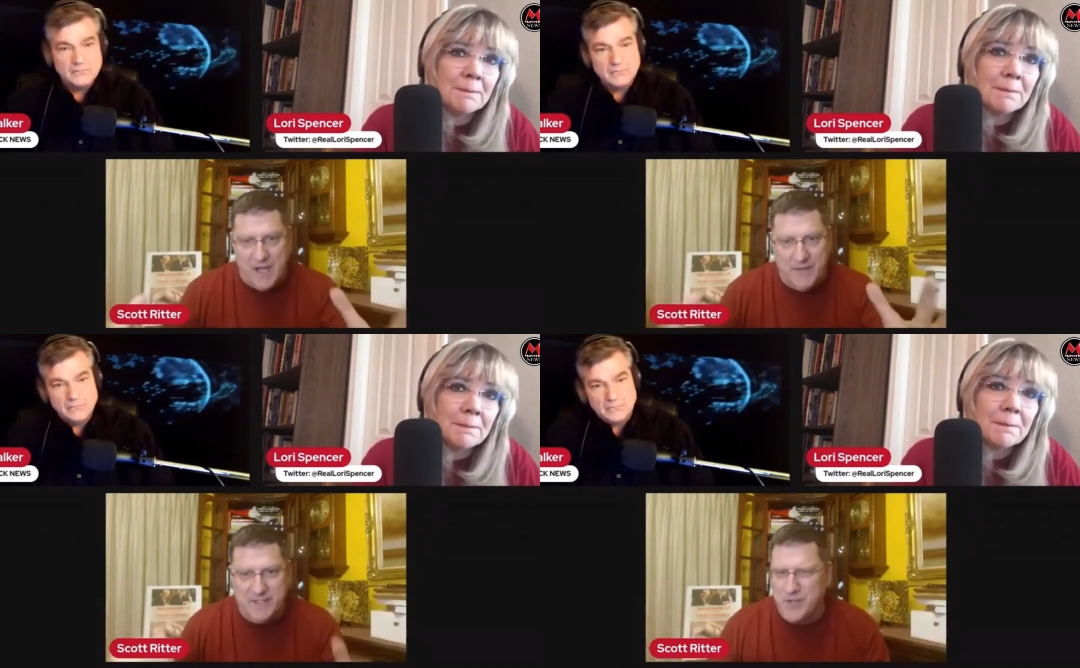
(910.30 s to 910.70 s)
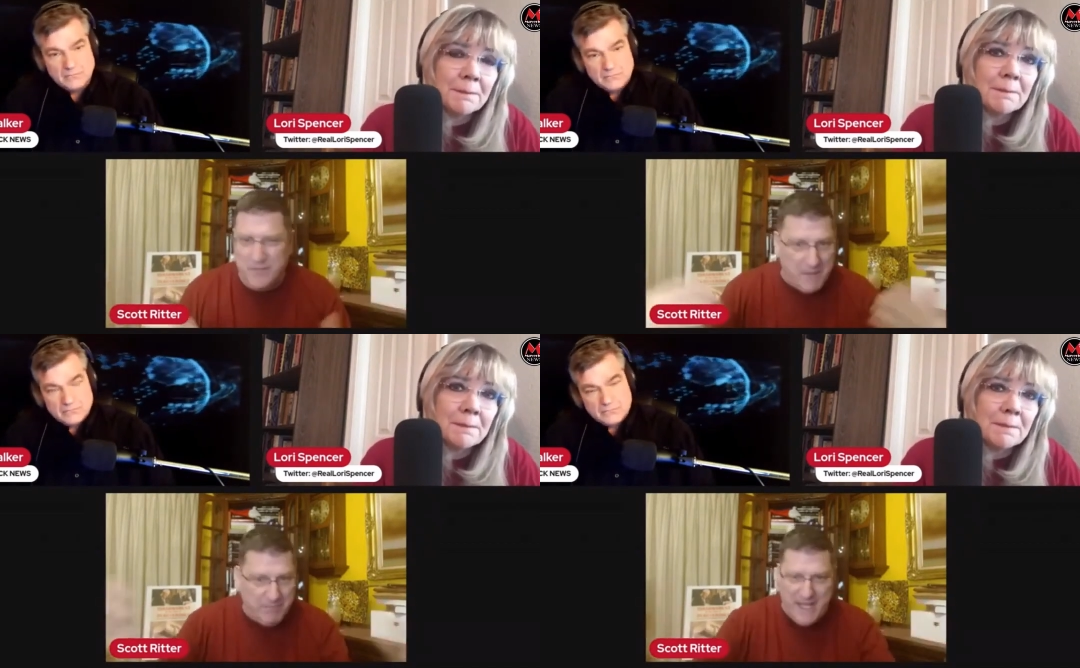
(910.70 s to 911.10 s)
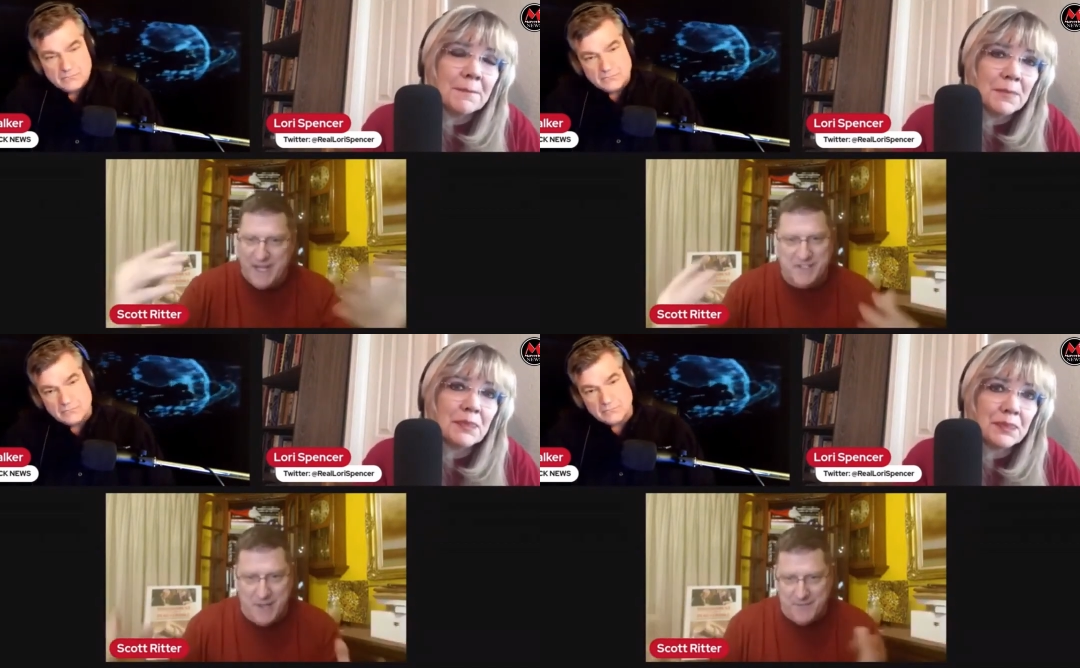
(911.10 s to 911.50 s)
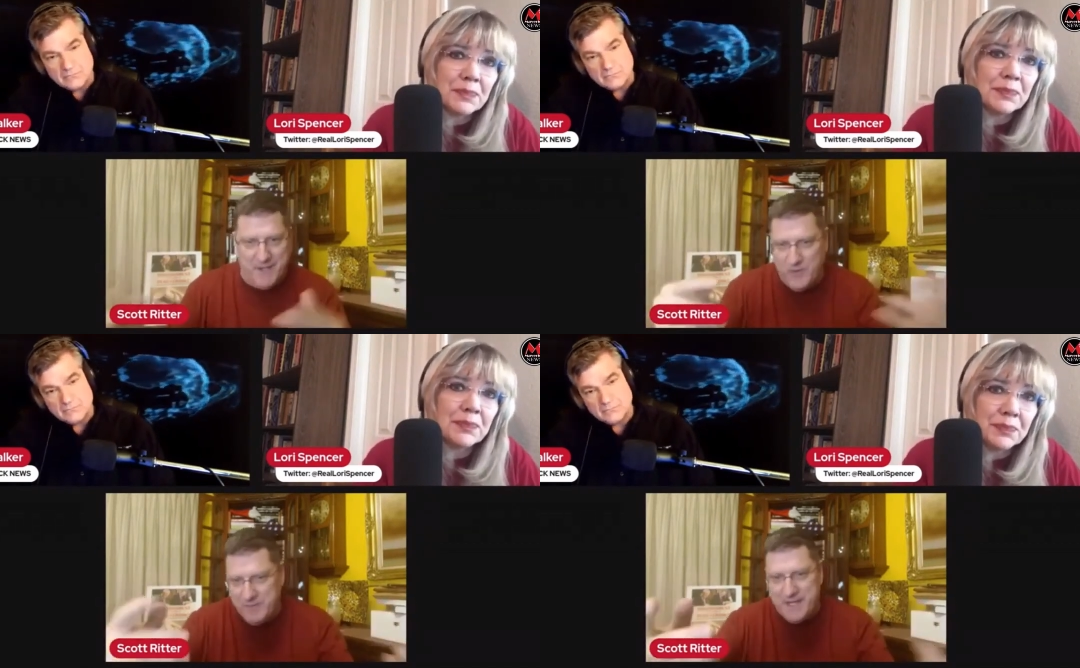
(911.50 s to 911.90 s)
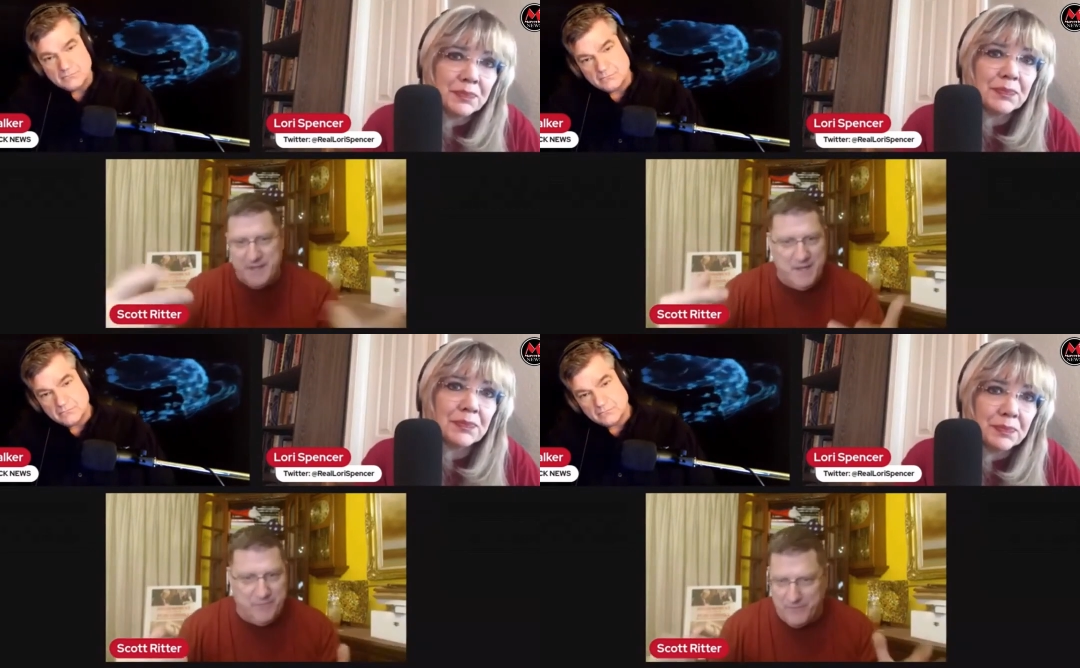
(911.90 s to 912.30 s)
Speaker 1: of it. So if they planted something, it would be
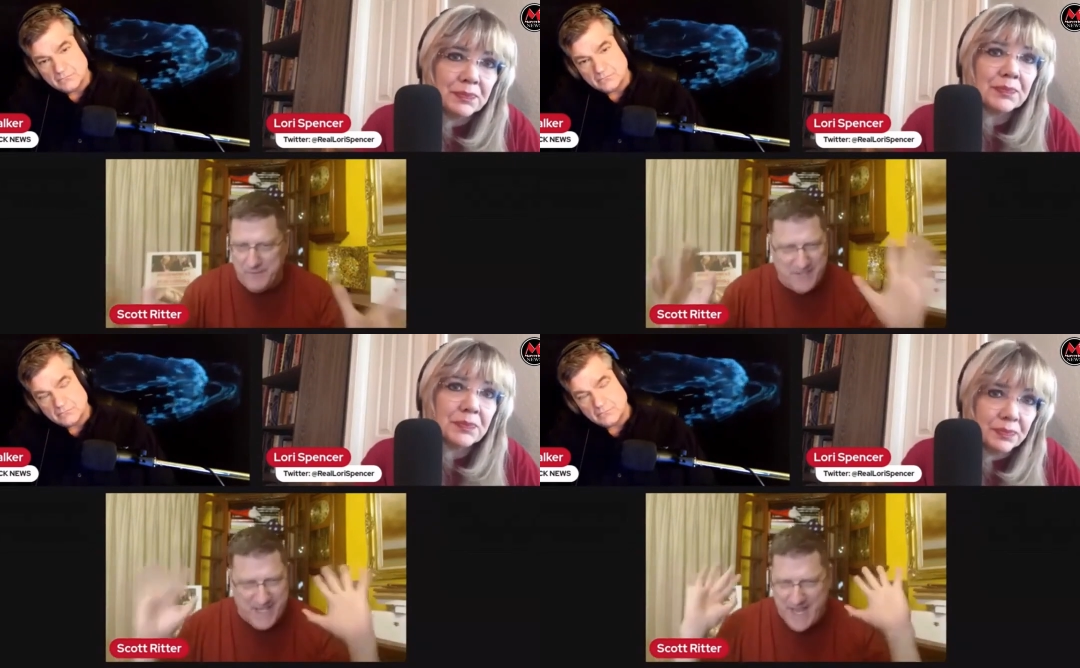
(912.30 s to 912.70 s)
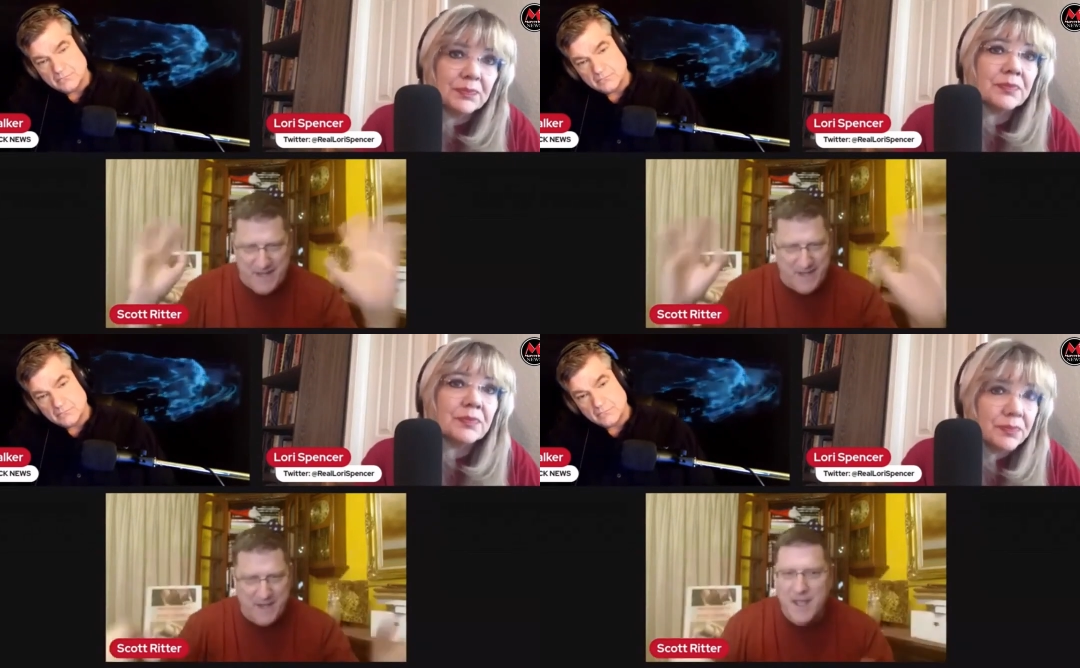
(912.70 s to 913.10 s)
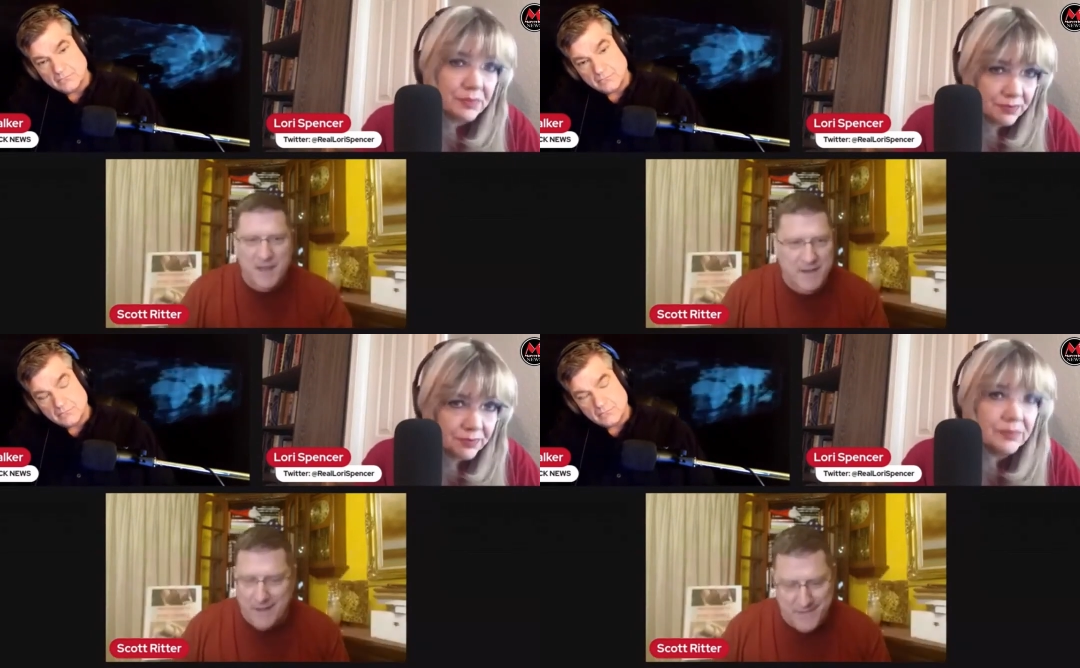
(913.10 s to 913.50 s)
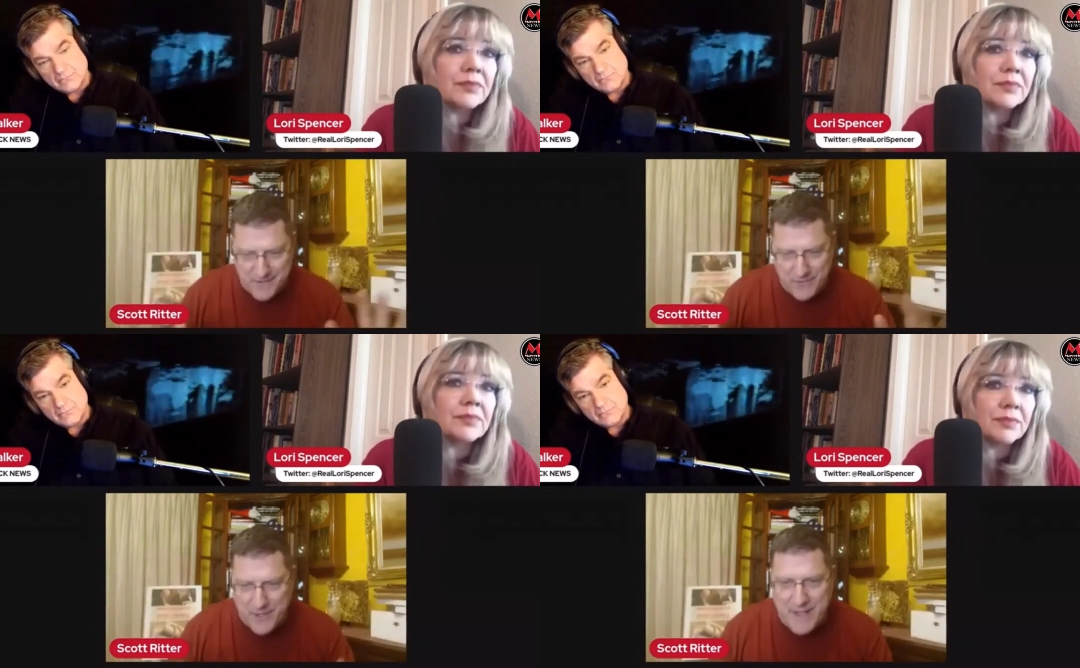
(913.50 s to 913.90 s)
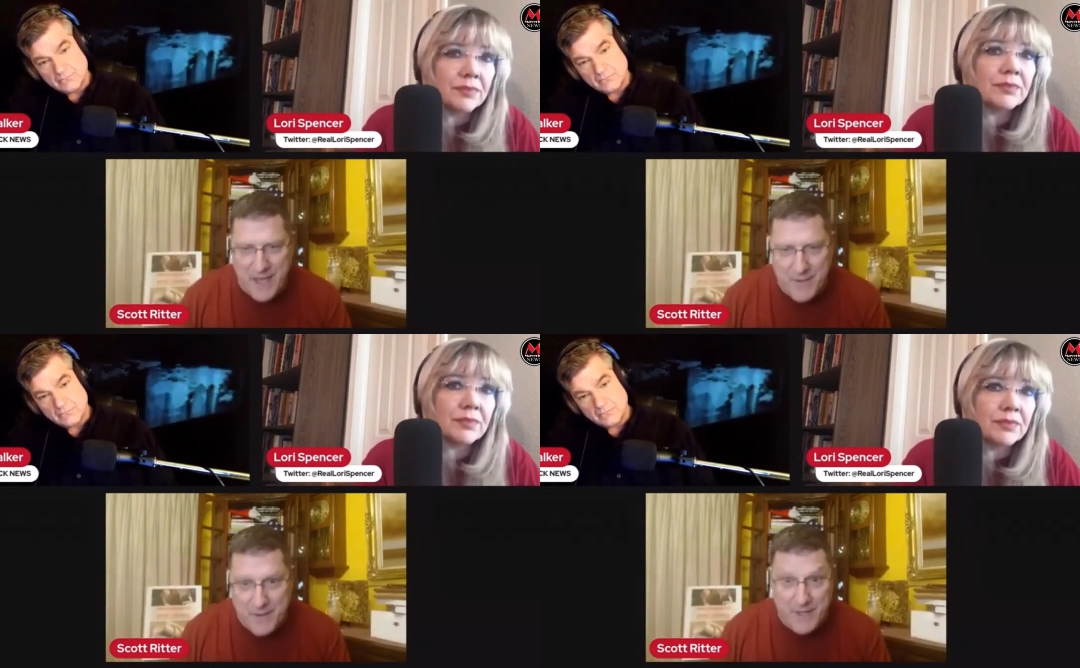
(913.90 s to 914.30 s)
different from the scan. And no, it doesn't work that
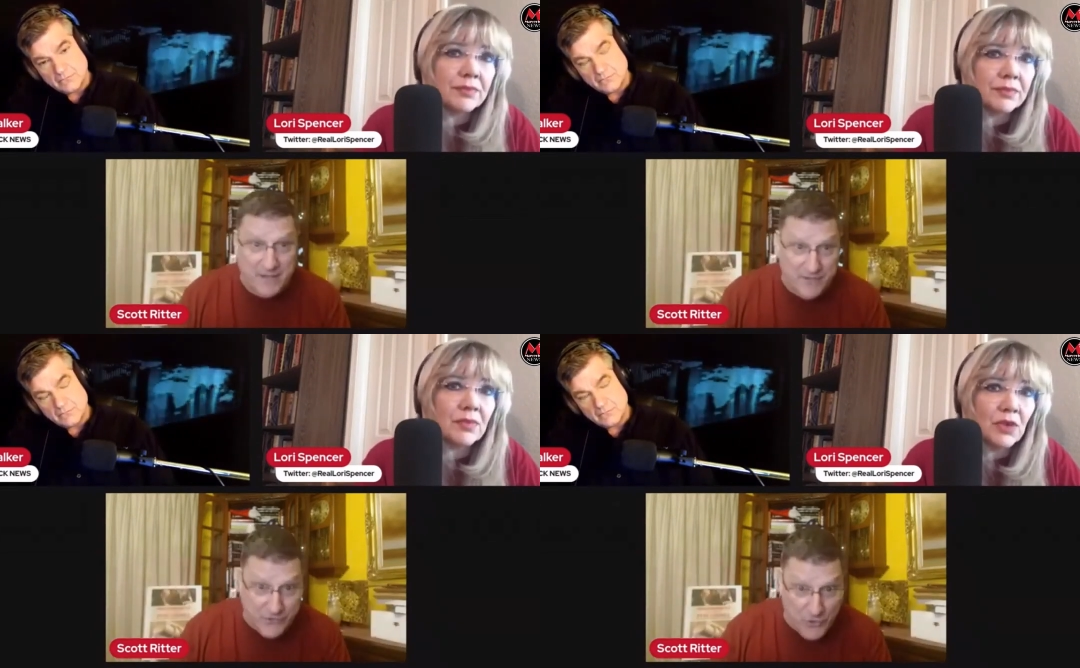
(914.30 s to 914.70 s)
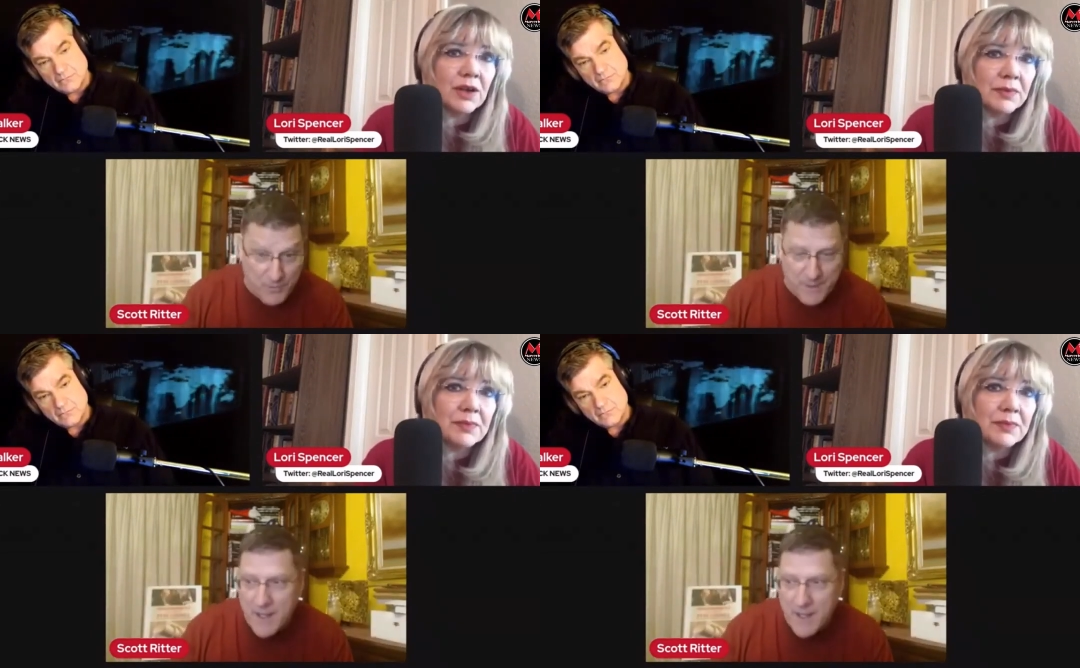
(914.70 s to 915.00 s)
way. We're not right. stupid.